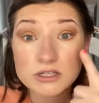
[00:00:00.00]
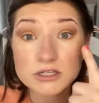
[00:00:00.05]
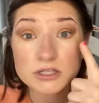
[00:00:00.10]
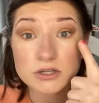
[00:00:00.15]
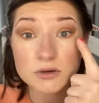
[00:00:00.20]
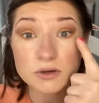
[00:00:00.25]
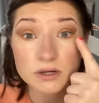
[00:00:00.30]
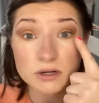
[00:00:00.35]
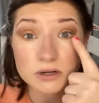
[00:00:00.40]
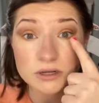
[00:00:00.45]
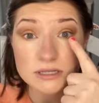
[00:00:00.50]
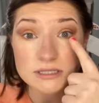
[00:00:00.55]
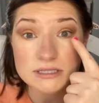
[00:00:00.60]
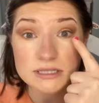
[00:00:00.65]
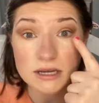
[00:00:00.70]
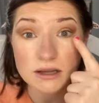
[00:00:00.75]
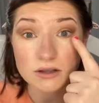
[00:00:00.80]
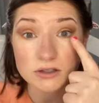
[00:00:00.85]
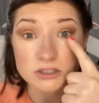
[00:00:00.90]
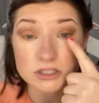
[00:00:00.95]
So you can
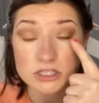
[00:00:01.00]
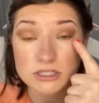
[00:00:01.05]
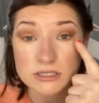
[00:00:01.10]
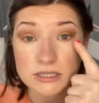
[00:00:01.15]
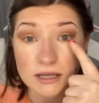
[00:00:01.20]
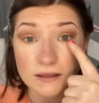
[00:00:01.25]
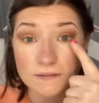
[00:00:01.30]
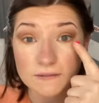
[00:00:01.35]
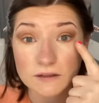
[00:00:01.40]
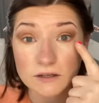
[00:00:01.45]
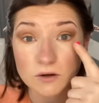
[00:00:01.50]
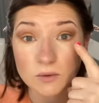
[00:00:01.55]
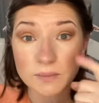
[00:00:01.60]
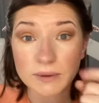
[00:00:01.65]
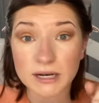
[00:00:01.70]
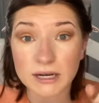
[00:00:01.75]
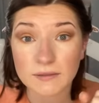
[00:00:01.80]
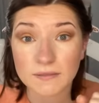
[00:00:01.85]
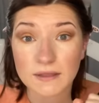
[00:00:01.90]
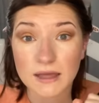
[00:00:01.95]
already tell just that little
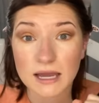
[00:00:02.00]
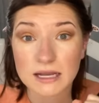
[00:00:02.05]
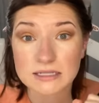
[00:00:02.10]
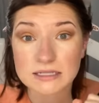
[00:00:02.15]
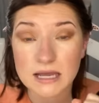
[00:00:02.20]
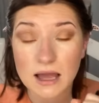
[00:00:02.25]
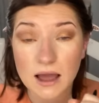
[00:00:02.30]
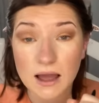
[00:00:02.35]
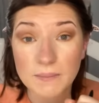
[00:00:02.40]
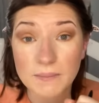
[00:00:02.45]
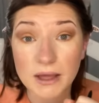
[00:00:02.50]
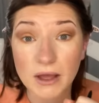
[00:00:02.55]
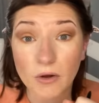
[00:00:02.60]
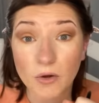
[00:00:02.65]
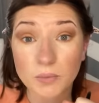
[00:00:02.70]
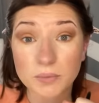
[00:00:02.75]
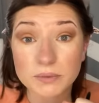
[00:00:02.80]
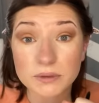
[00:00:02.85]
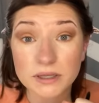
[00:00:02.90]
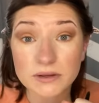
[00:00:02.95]
bit on that top
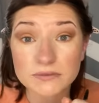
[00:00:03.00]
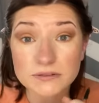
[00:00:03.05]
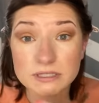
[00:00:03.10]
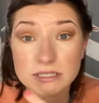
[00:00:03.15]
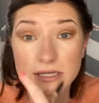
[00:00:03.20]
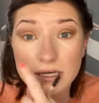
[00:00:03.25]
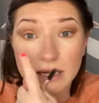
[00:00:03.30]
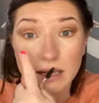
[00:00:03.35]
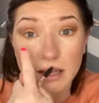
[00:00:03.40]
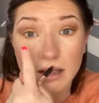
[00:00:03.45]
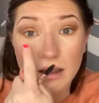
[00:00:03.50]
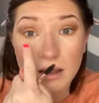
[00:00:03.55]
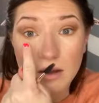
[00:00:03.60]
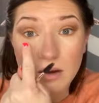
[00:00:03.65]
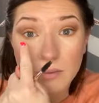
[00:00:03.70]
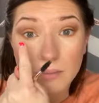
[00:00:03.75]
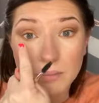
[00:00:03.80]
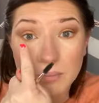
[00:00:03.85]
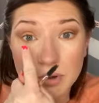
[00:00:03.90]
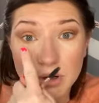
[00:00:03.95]
helped lifted it,
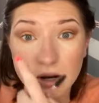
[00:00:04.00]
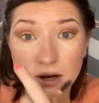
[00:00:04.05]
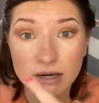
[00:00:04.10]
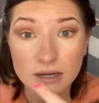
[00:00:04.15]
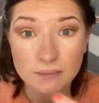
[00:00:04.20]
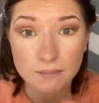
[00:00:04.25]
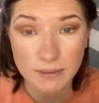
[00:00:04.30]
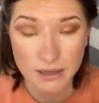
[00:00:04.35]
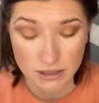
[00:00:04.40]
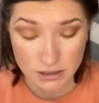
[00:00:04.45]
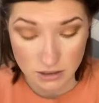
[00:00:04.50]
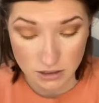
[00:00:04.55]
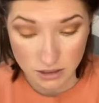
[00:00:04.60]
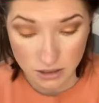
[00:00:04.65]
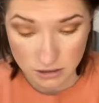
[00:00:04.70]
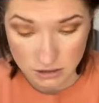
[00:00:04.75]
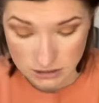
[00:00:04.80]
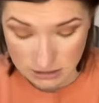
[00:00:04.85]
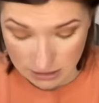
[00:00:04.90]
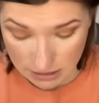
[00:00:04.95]
brought it
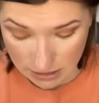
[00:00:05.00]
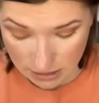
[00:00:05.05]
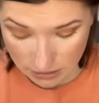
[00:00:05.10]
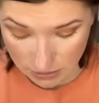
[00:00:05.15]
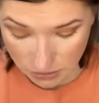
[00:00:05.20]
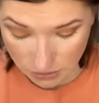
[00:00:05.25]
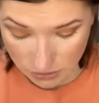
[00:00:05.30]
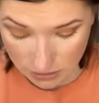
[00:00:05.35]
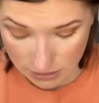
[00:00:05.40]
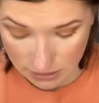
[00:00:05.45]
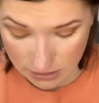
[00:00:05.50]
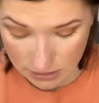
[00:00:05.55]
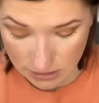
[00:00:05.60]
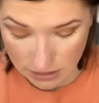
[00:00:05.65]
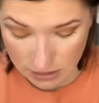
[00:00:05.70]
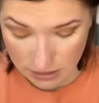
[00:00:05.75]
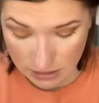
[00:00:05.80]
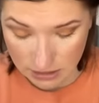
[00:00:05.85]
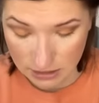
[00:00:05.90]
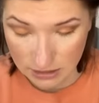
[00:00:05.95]
better together
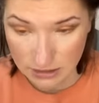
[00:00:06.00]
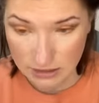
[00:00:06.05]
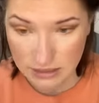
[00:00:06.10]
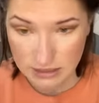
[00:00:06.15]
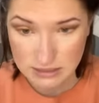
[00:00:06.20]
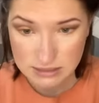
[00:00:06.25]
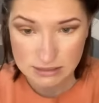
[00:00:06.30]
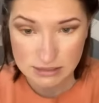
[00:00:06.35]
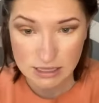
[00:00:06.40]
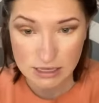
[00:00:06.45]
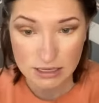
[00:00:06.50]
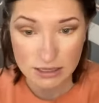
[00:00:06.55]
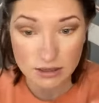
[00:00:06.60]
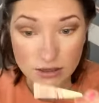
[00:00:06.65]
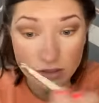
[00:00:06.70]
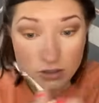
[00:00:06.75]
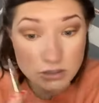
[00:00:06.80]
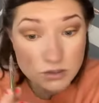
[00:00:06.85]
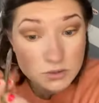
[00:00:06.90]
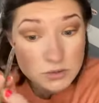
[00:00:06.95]
than, than this
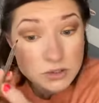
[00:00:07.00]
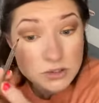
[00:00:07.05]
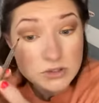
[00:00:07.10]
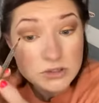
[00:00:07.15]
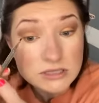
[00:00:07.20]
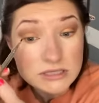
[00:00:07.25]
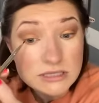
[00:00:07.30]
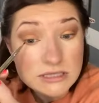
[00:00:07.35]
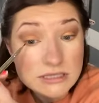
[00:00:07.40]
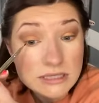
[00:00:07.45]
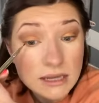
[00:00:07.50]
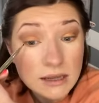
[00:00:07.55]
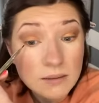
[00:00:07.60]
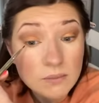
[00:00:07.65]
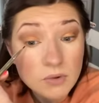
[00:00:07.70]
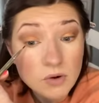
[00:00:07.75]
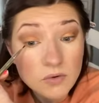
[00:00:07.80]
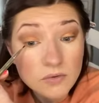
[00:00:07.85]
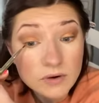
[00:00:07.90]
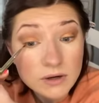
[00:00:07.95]
side. So I'm going to do the
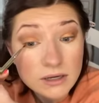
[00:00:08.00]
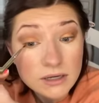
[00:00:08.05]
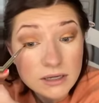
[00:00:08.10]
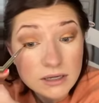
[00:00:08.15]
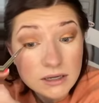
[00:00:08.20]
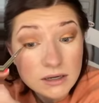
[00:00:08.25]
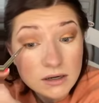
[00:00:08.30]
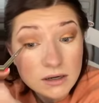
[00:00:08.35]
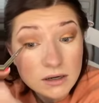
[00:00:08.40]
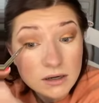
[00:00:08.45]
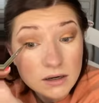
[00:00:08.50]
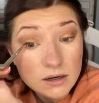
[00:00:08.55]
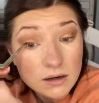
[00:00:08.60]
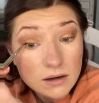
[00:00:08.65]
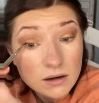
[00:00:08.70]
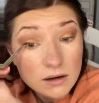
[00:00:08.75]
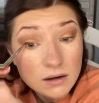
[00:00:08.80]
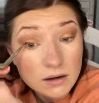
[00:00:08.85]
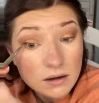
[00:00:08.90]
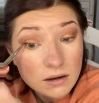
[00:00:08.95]
same over
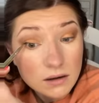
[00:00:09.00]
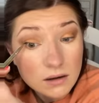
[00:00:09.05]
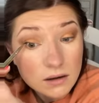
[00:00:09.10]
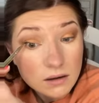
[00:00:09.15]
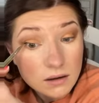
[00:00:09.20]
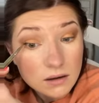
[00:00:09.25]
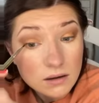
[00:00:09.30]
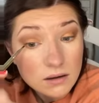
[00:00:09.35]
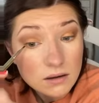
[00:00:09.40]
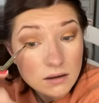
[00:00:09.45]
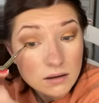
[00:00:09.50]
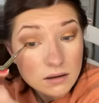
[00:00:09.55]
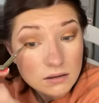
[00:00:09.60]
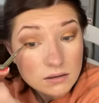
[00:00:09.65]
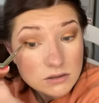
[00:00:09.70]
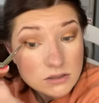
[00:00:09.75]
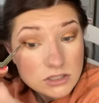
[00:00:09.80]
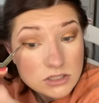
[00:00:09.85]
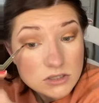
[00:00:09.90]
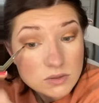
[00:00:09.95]
here.
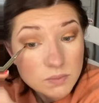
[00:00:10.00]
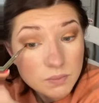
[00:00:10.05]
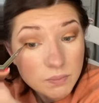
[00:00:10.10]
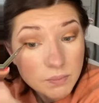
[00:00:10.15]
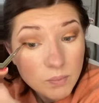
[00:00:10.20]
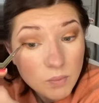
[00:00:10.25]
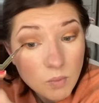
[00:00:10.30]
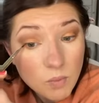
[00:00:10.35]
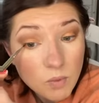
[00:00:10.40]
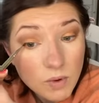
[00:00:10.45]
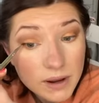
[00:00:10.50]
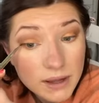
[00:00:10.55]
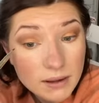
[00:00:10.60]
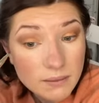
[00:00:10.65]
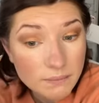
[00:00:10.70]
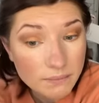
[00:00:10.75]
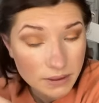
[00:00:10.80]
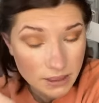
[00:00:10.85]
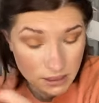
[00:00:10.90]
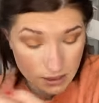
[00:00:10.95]
Just
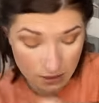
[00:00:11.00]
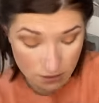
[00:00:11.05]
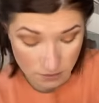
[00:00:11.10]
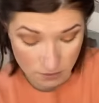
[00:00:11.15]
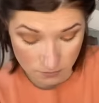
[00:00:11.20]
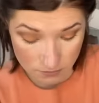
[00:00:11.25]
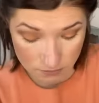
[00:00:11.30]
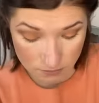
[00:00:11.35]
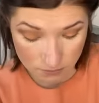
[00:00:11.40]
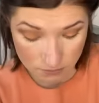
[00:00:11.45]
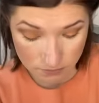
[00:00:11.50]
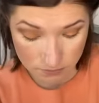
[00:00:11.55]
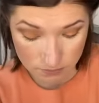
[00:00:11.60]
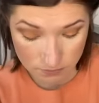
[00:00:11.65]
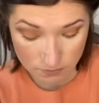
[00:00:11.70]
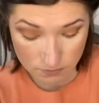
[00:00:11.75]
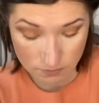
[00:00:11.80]
wham bam.